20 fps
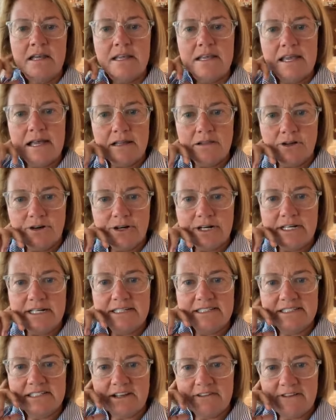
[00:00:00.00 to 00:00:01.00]
yeah, learning
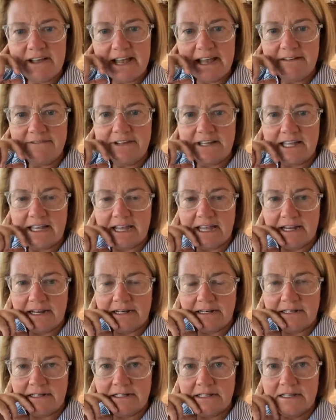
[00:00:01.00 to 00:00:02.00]
to
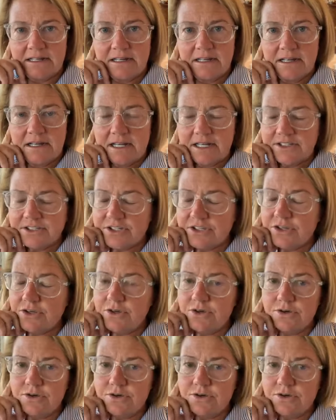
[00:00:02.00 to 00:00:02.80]
self-advocate is